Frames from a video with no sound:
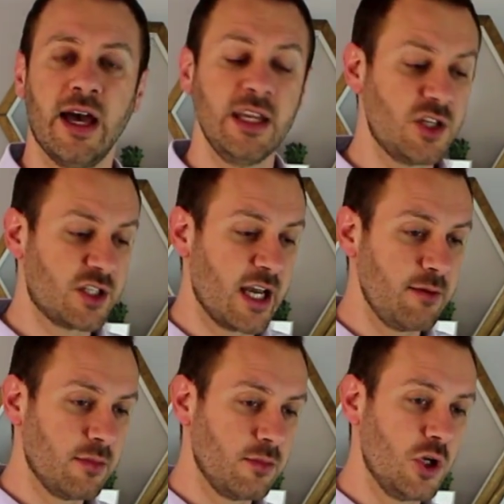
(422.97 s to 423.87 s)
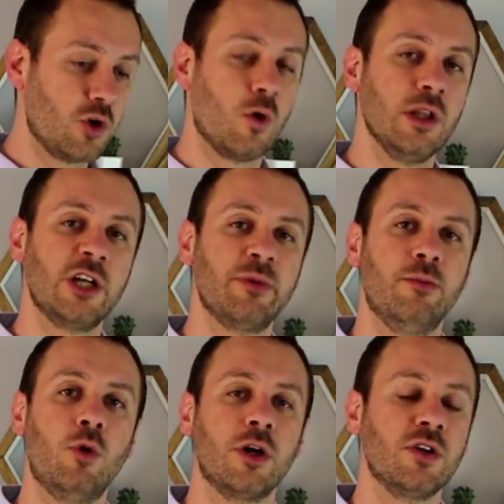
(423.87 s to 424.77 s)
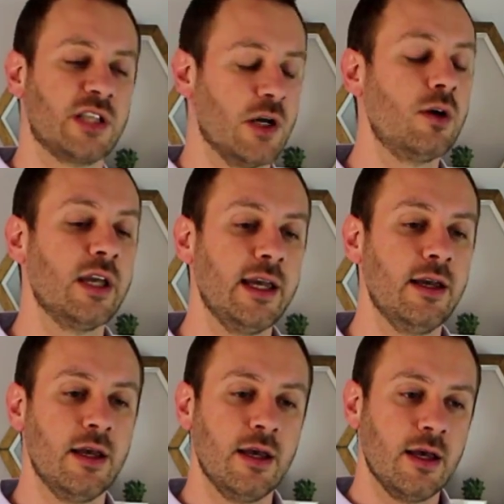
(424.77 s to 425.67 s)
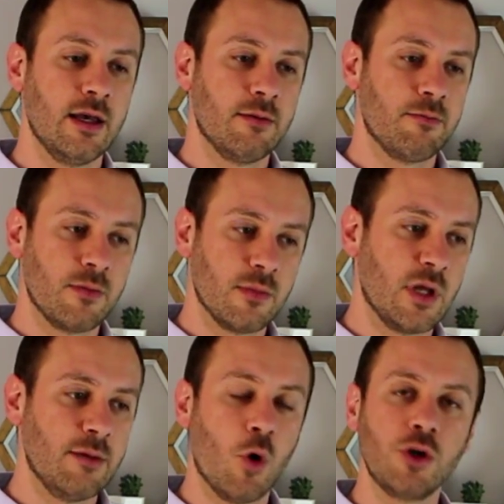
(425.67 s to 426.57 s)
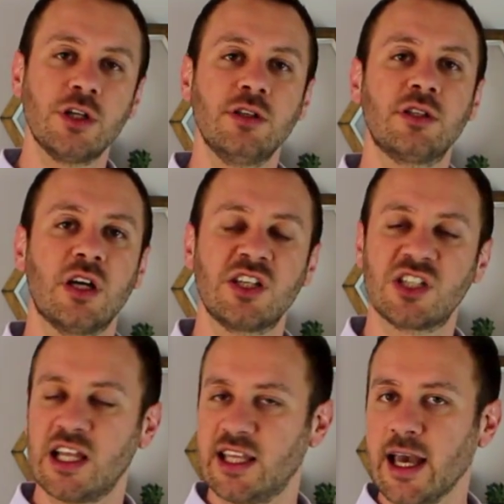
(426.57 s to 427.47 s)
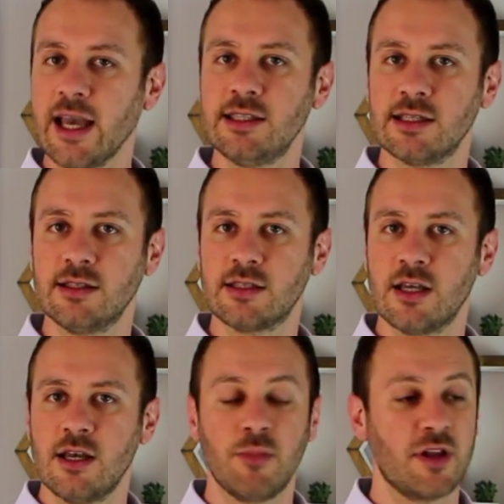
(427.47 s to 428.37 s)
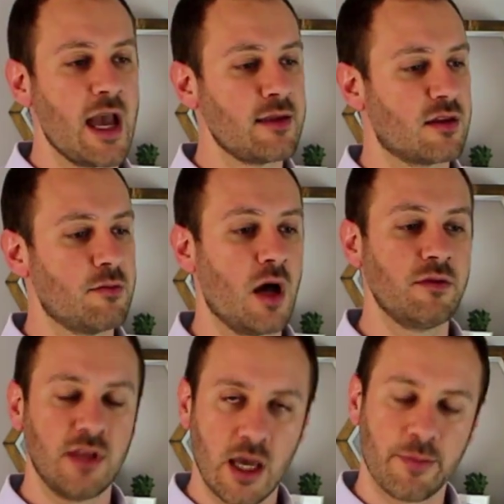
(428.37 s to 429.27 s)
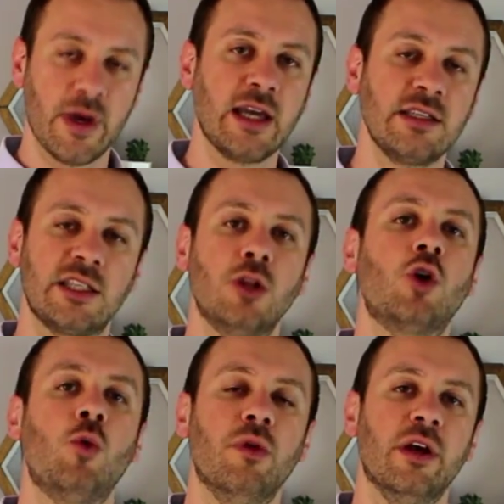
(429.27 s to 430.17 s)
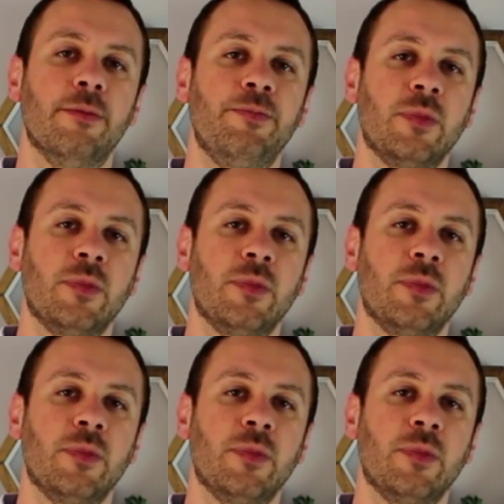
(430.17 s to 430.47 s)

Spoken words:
And each time you grow a little bit more and you say, okay, emotions are slightly heightened, but at the end of the month, yep, I can still cope with it.